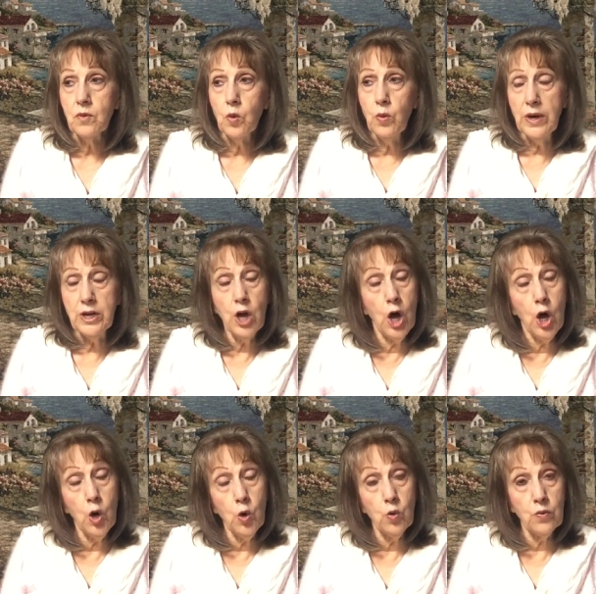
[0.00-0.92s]
we
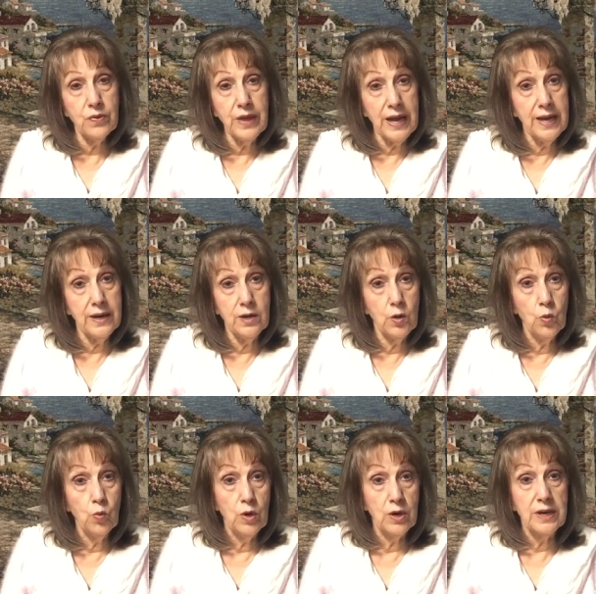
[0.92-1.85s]
know that
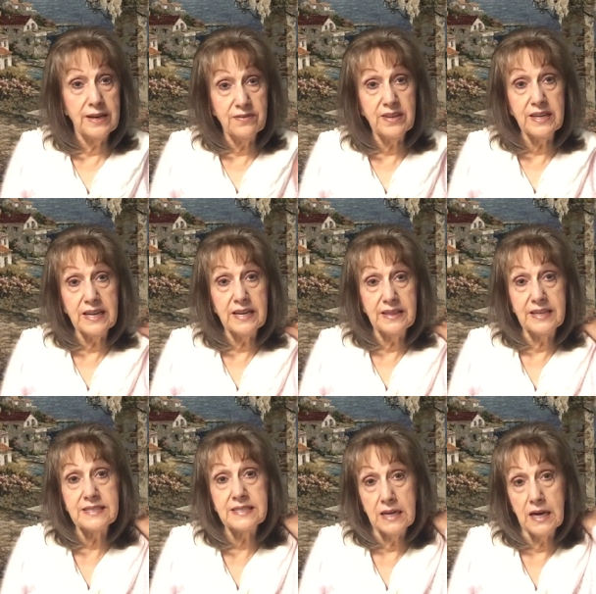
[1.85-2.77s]
we're living in
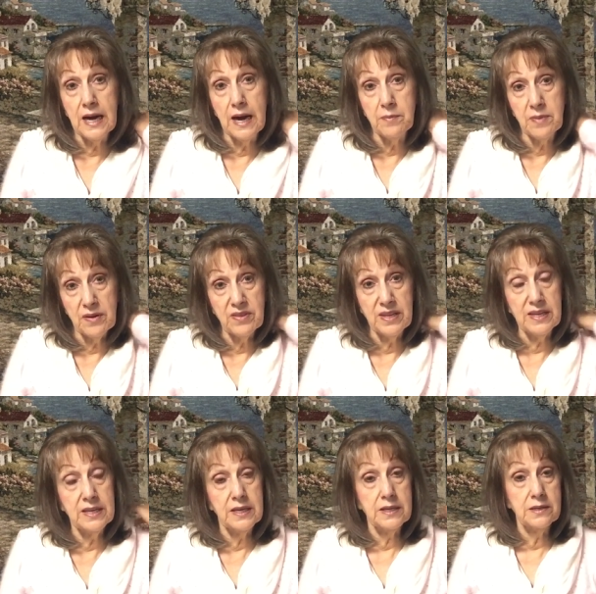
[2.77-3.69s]
the time of
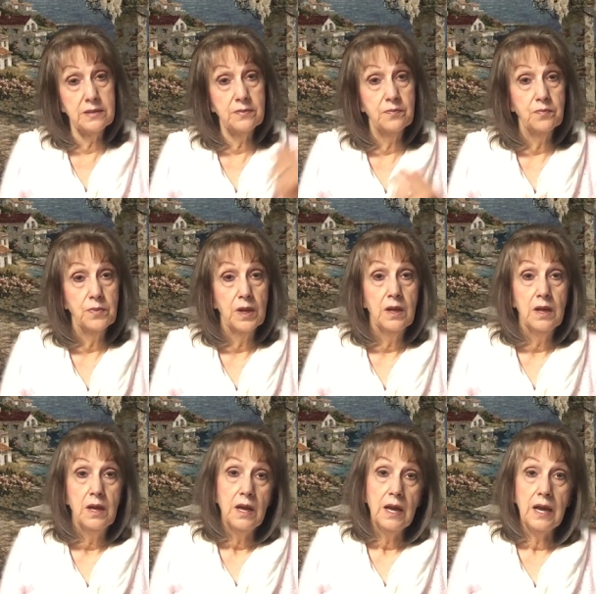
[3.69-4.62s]
the end.
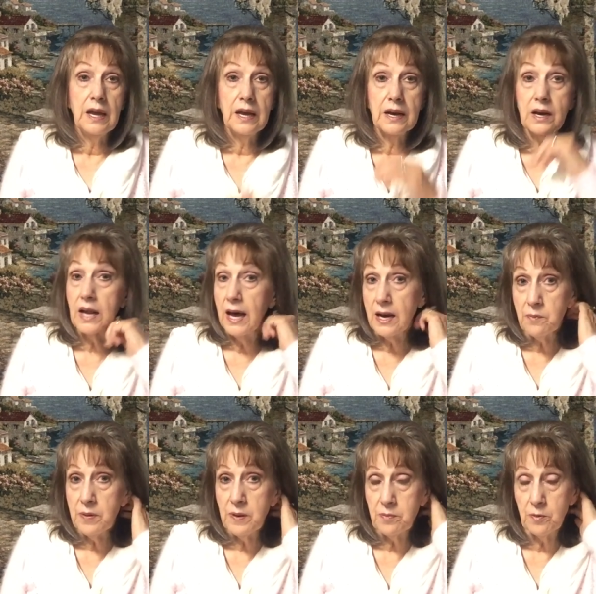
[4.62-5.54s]
And a lot of
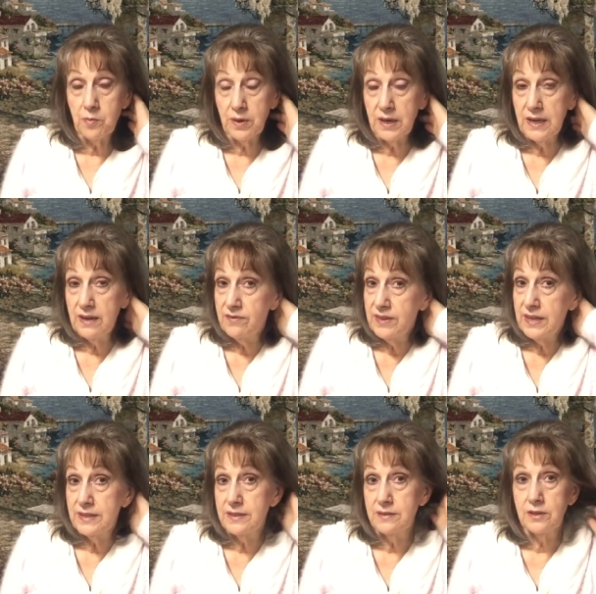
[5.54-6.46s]
people believe
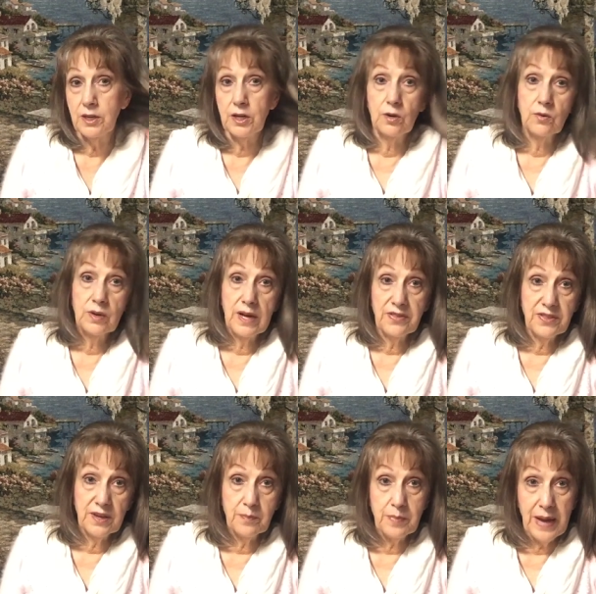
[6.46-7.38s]
that you know,
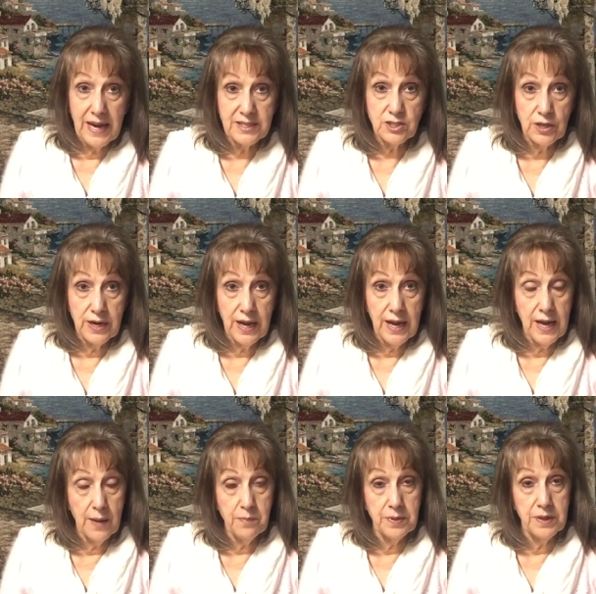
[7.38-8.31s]
nothing bad's going to
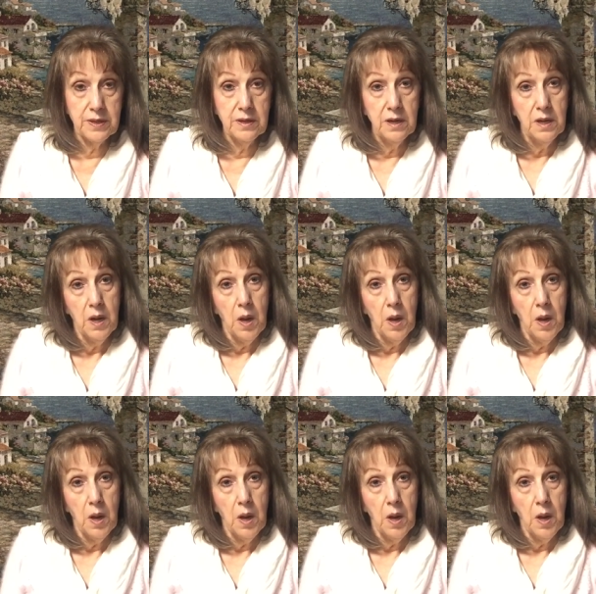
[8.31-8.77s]
happen.